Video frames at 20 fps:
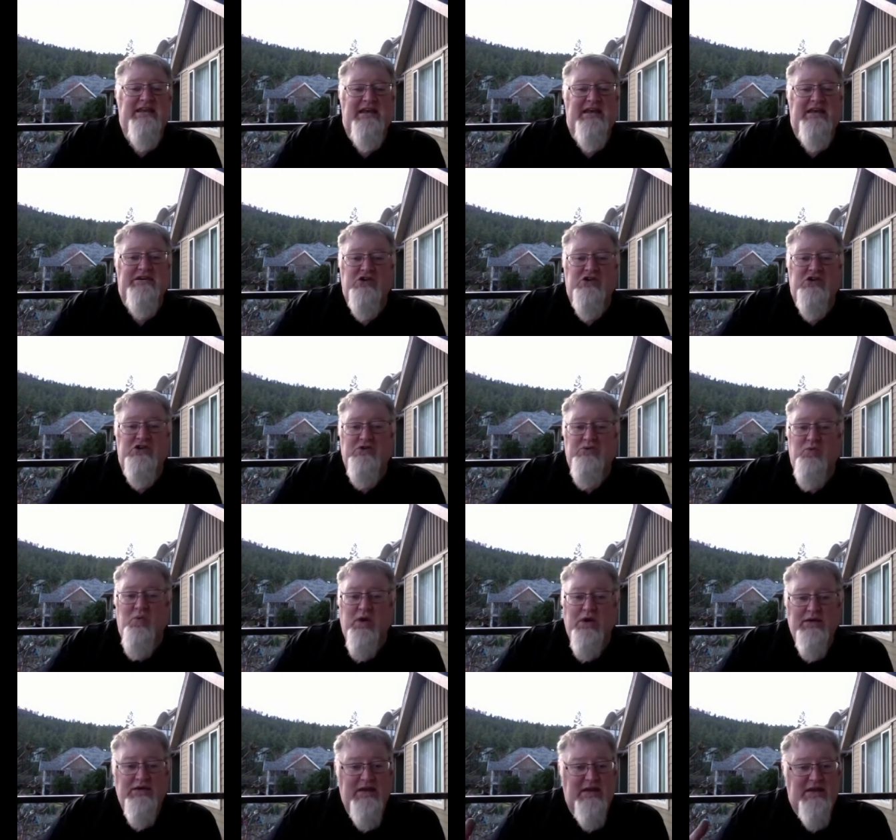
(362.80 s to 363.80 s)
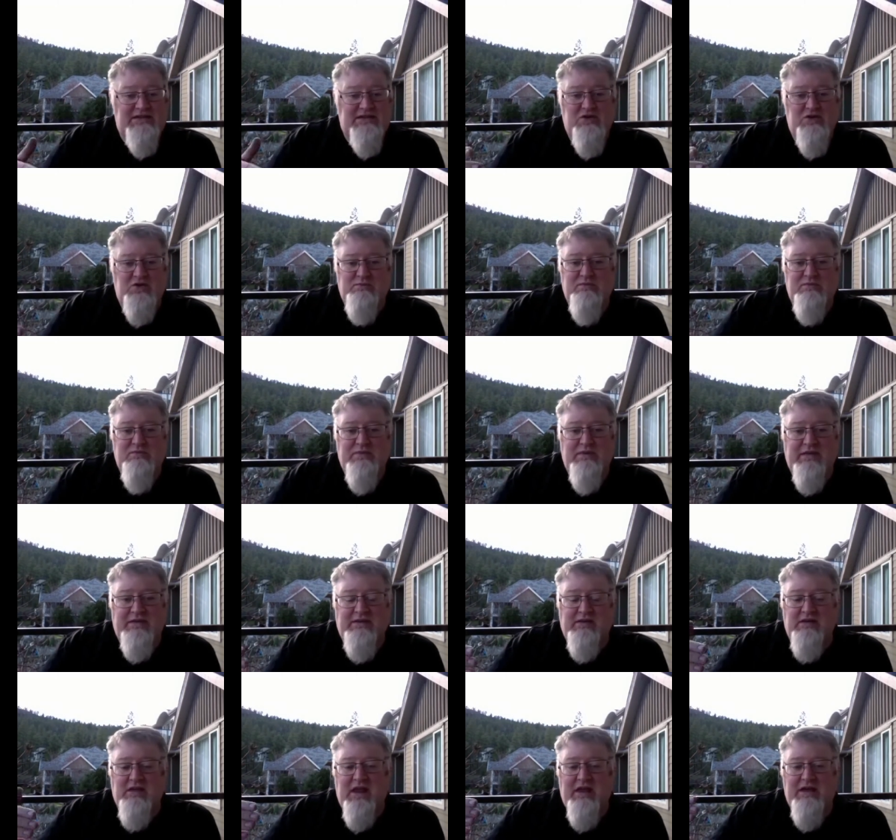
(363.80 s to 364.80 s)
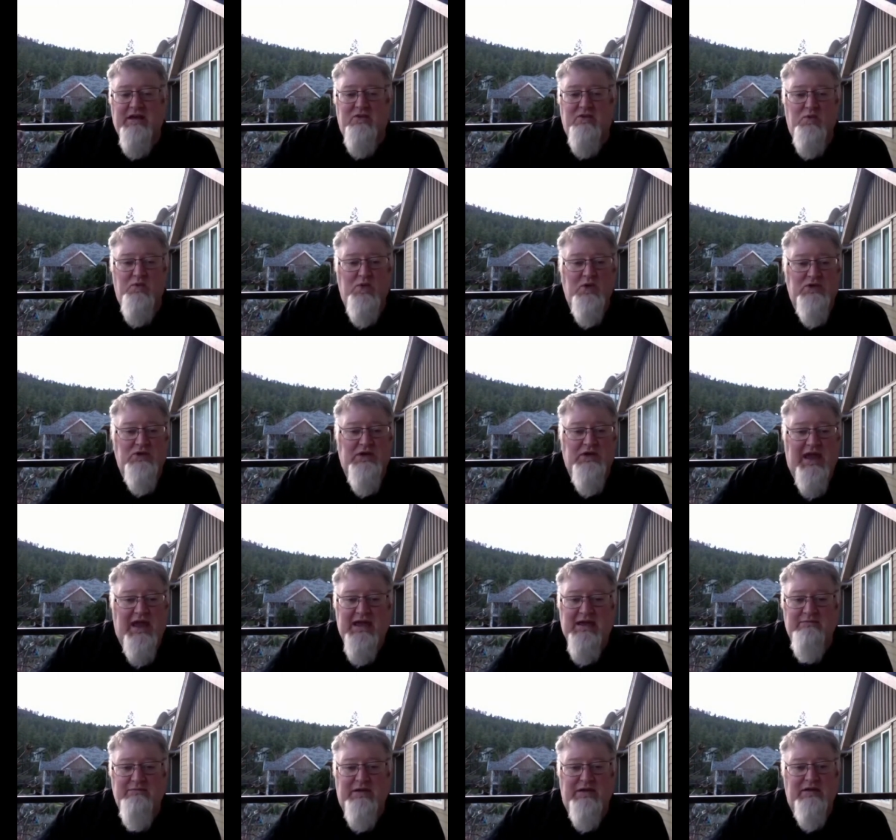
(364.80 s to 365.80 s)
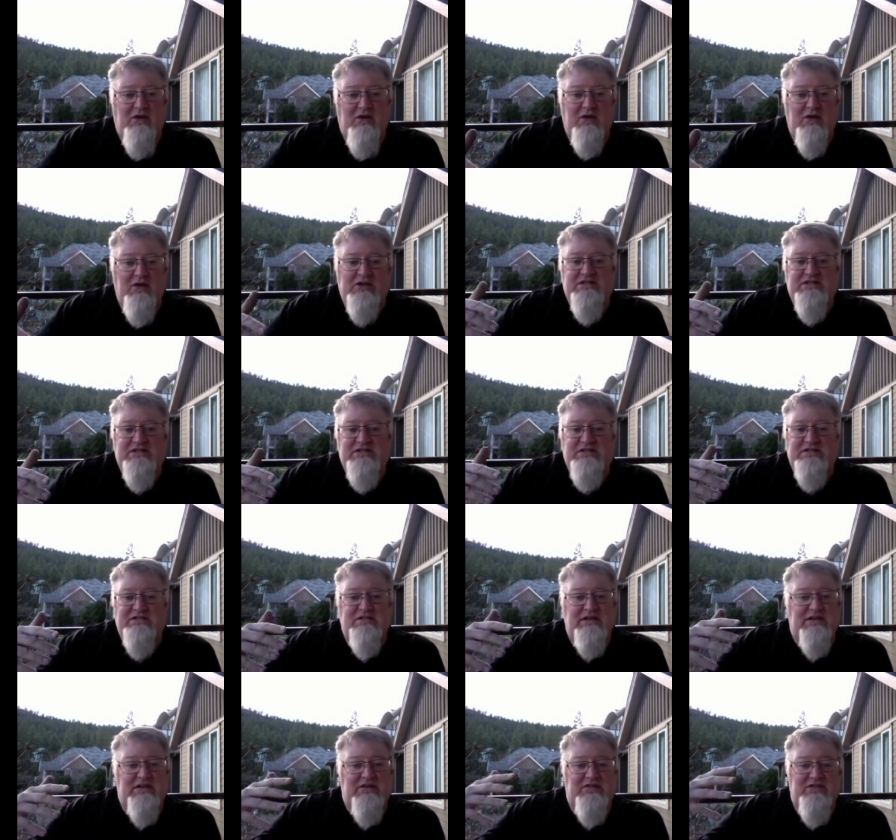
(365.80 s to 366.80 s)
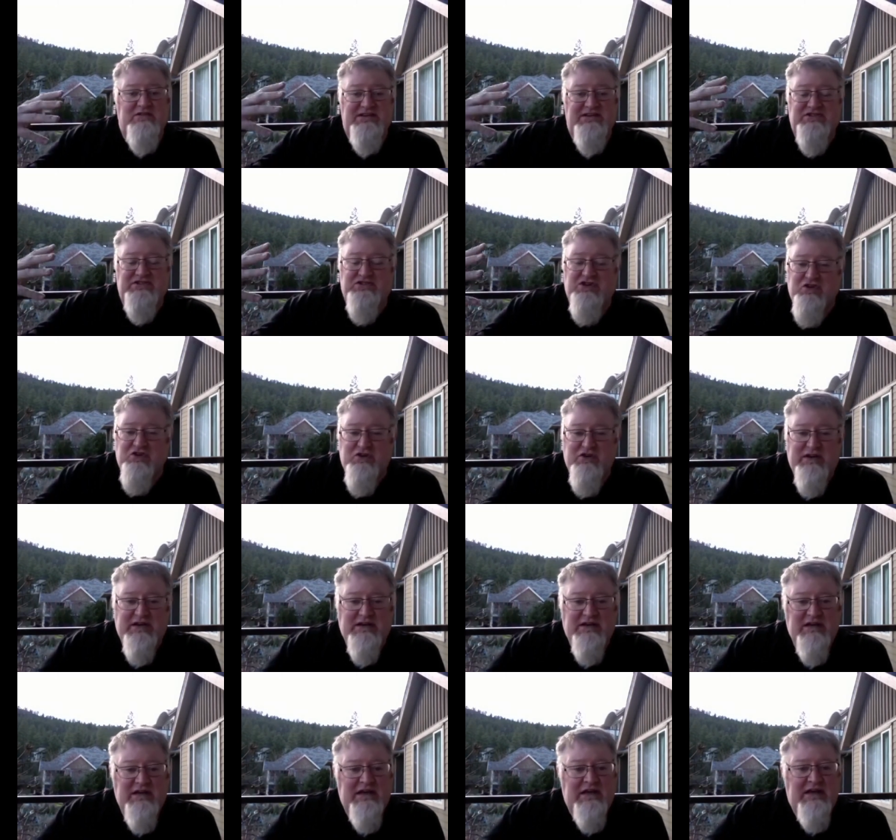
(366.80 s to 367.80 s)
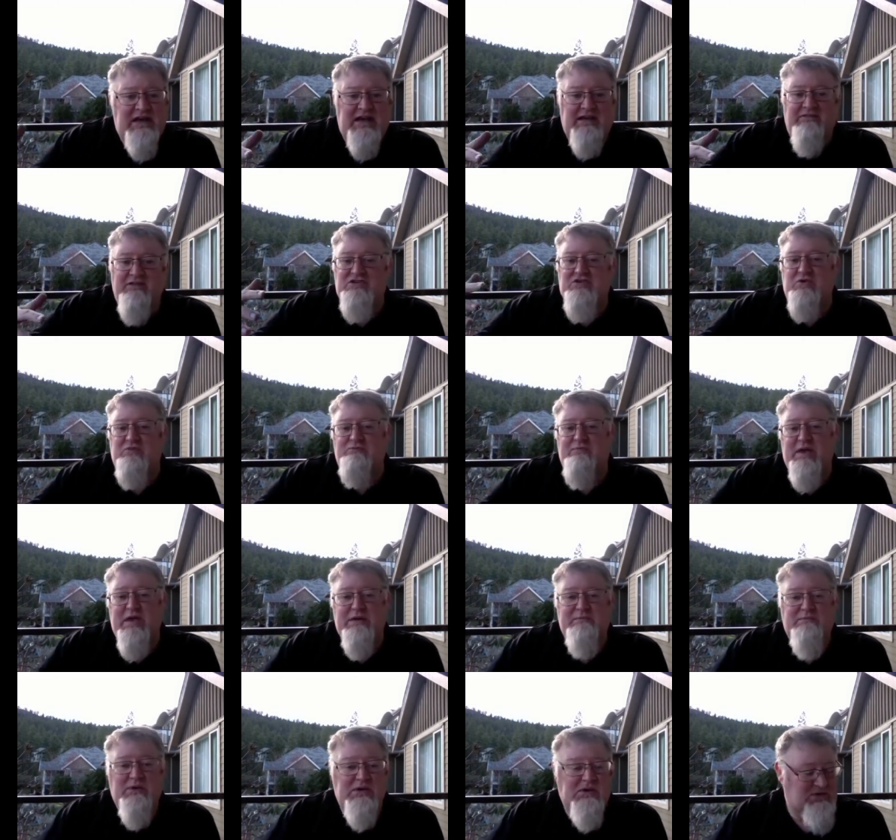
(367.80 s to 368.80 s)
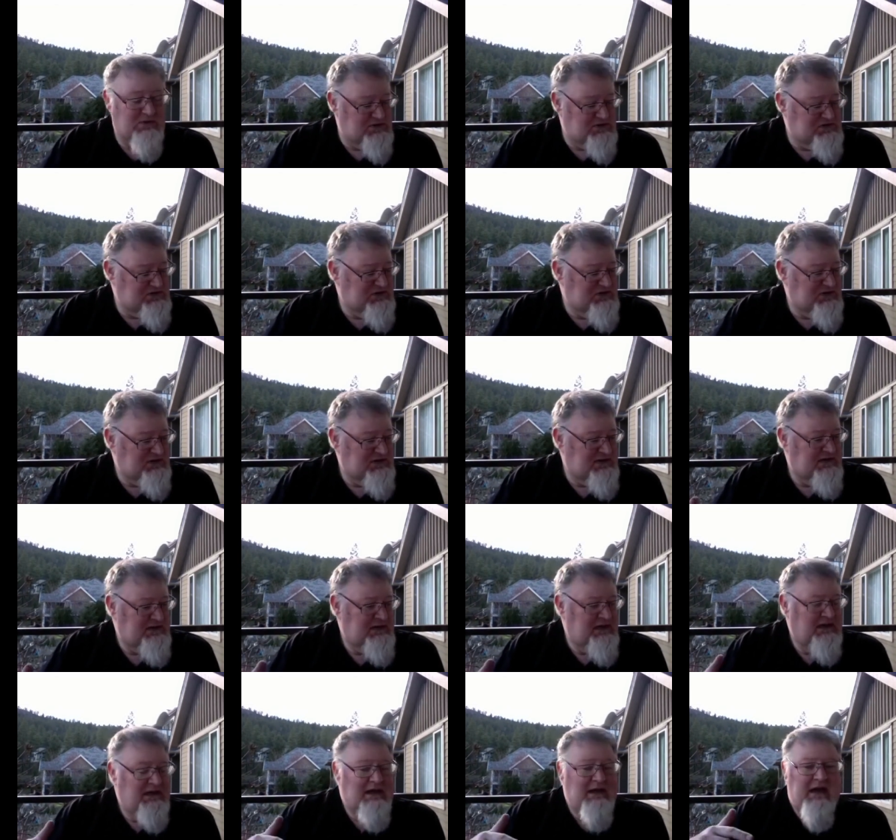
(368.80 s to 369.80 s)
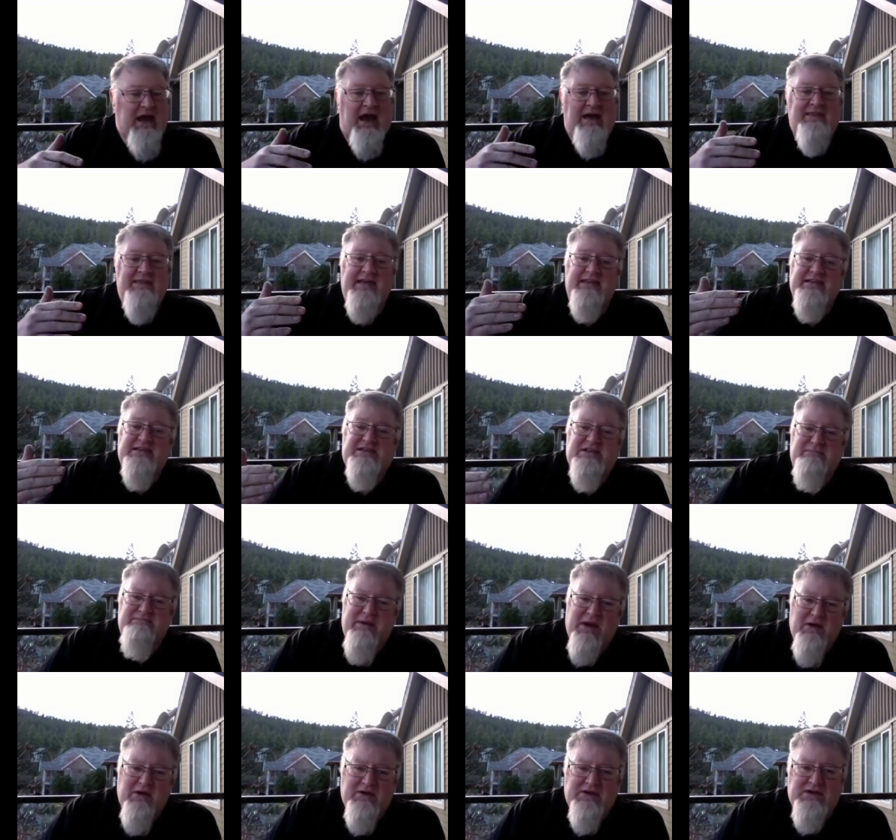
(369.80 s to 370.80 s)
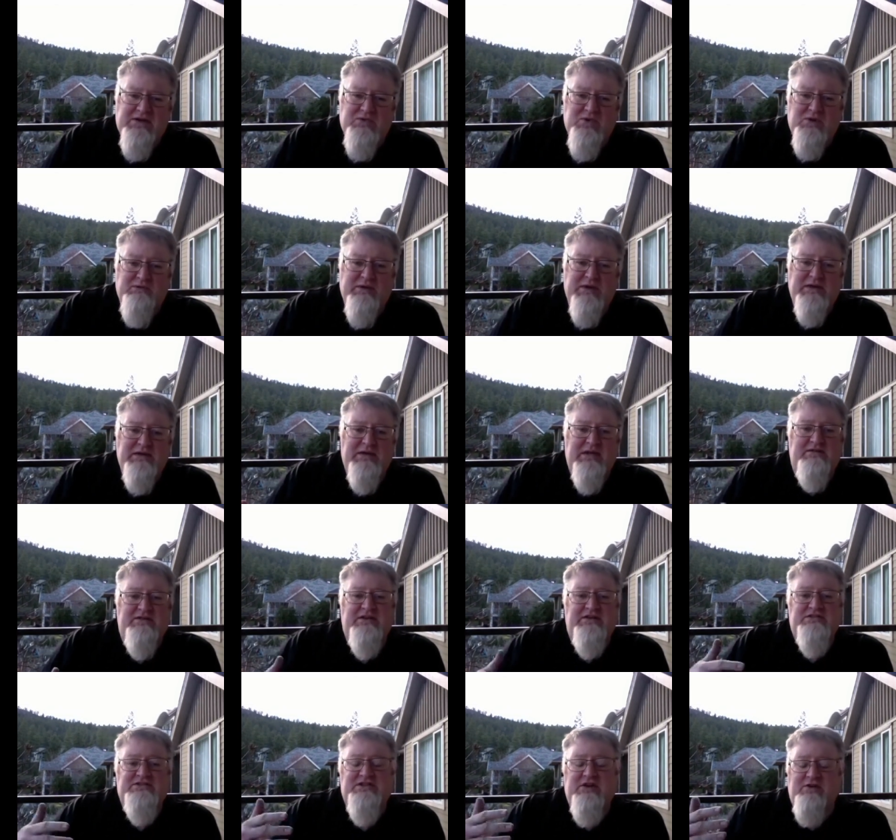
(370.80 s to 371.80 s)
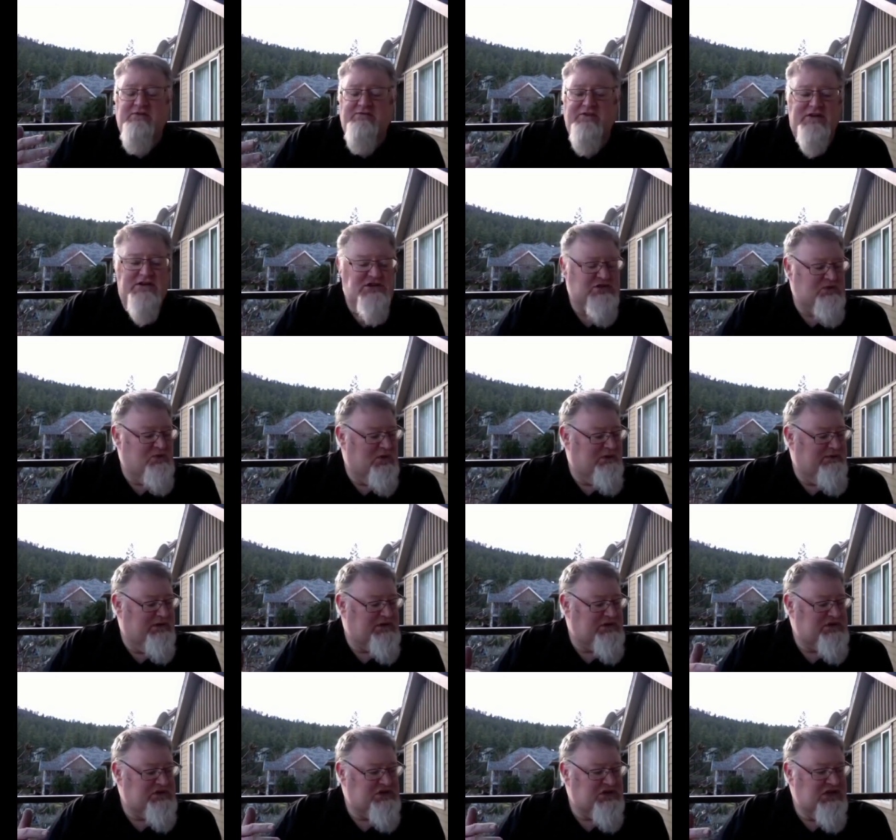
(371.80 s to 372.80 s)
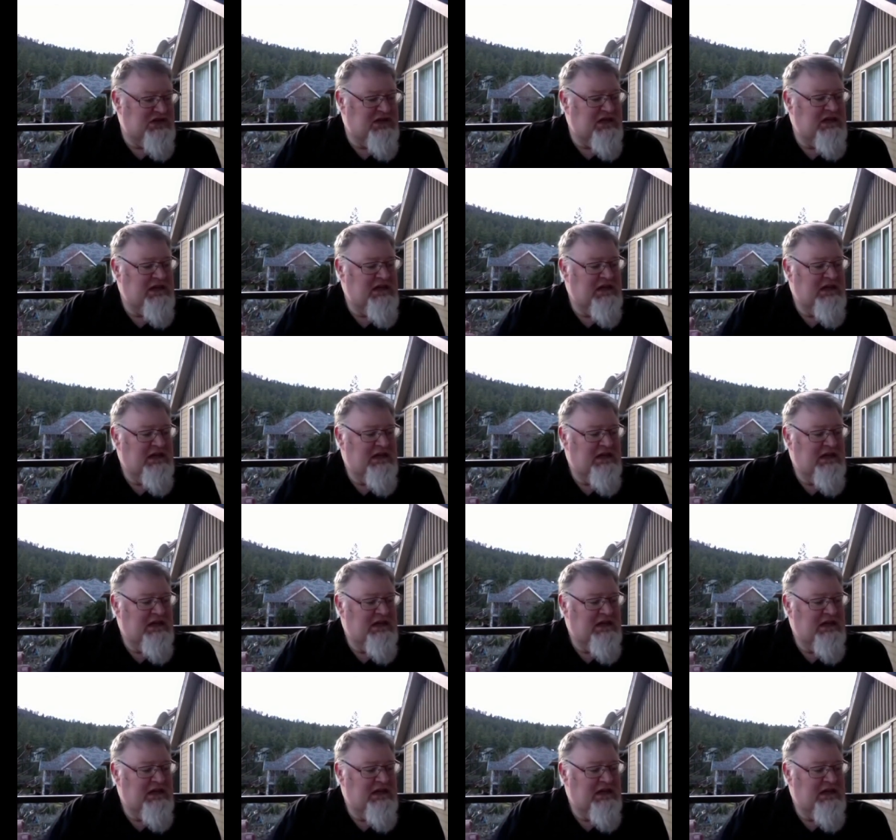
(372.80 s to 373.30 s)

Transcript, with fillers: in John one, that his own that the light of the world came and darkness didn't discern it. Even his own people don't discern it. And then the Samaritan woman, the Syrophoenician woman, she